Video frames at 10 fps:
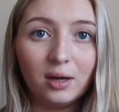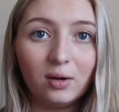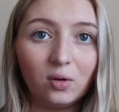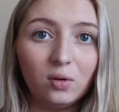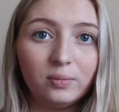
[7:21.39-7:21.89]
and
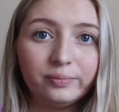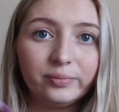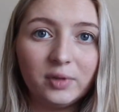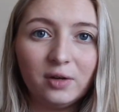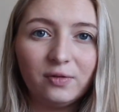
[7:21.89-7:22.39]
it'll
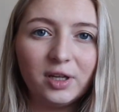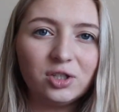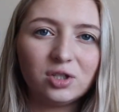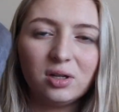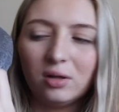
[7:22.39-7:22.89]
inflate
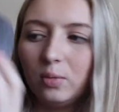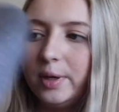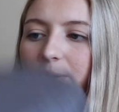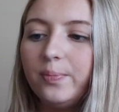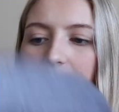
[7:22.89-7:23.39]
just a little bit.